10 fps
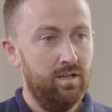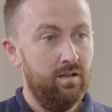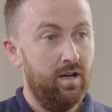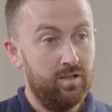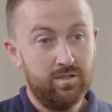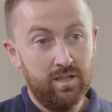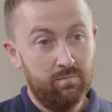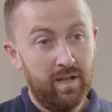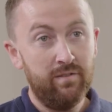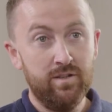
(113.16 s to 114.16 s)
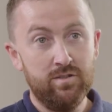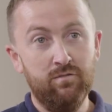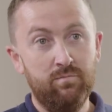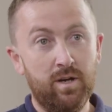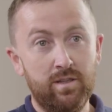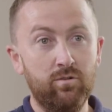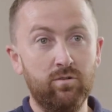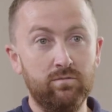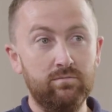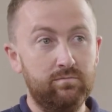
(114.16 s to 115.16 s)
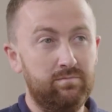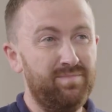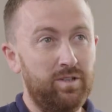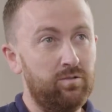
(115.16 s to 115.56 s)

I could see the benefits of, but I thought, but you